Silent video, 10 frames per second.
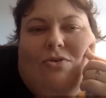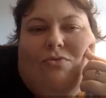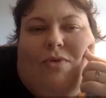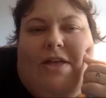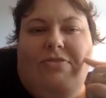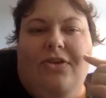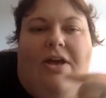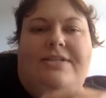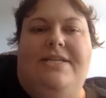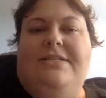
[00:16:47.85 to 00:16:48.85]
Write the
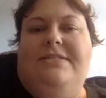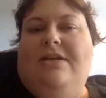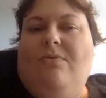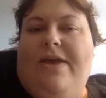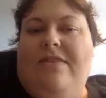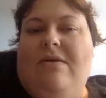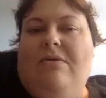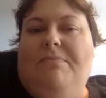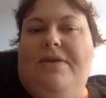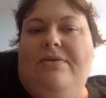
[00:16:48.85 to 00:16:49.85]
context in a way that
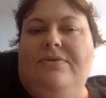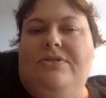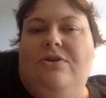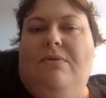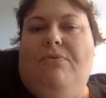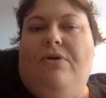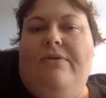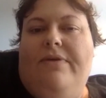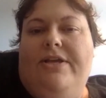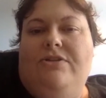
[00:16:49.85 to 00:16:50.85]
appeals to a broad
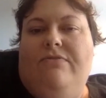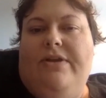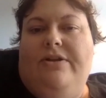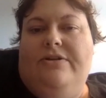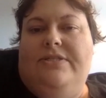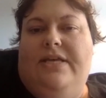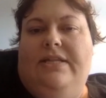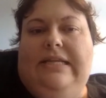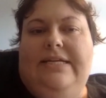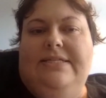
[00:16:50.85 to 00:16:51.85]
range of readers and
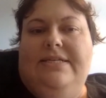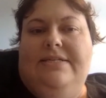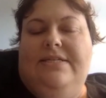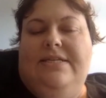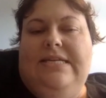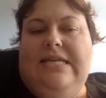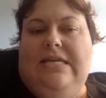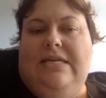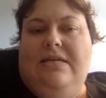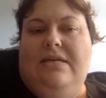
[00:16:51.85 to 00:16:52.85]
leads into the need.